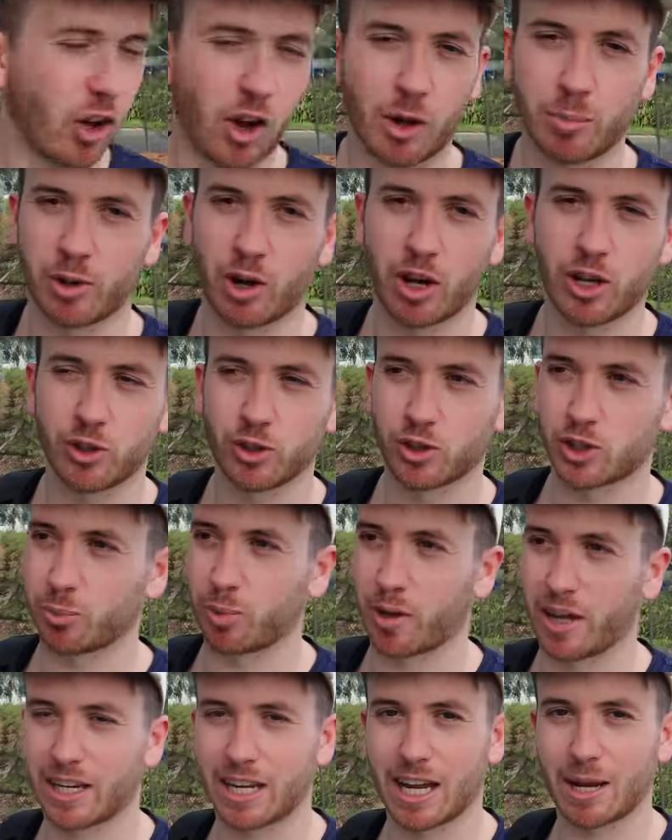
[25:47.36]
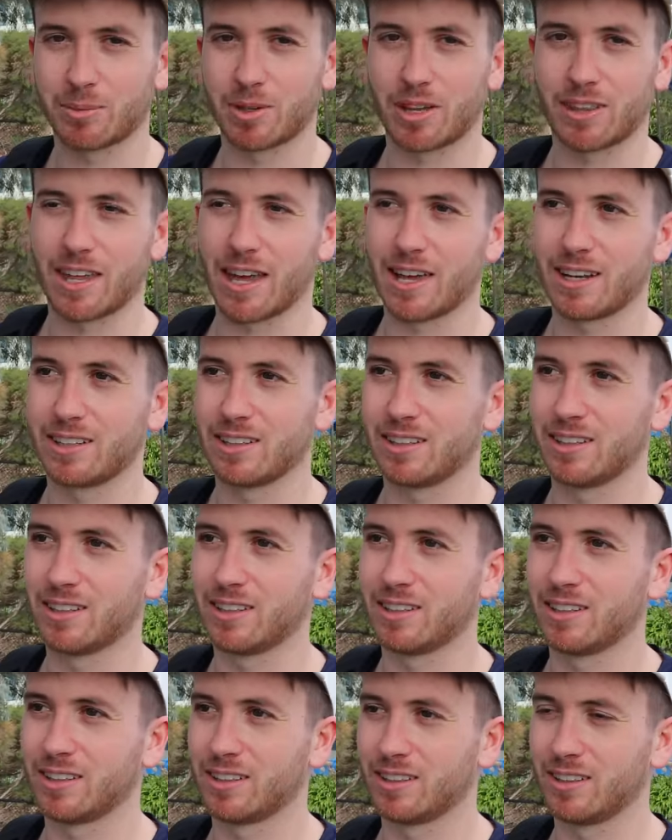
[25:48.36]
time, but I used to play in games like that
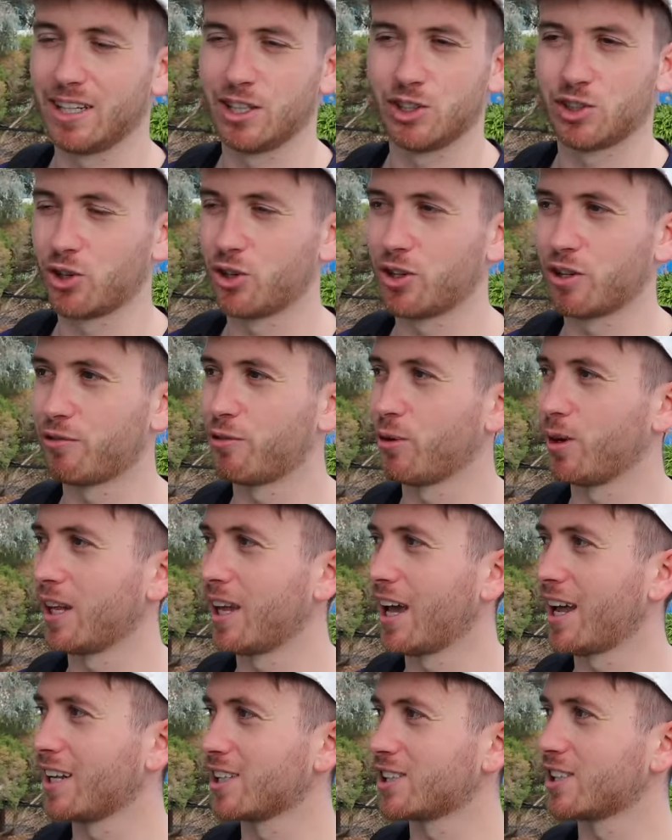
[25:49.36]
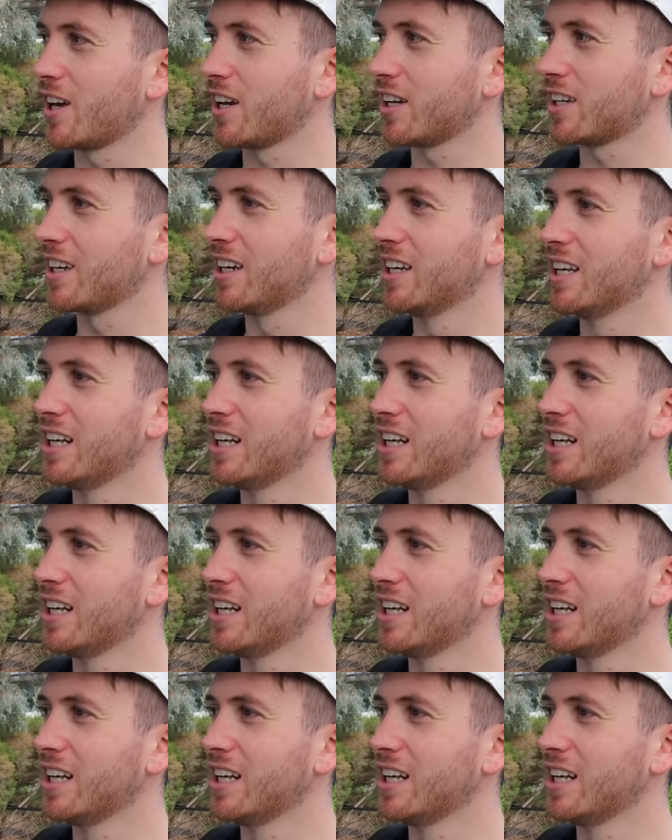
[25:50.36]
in junior footy, and it's like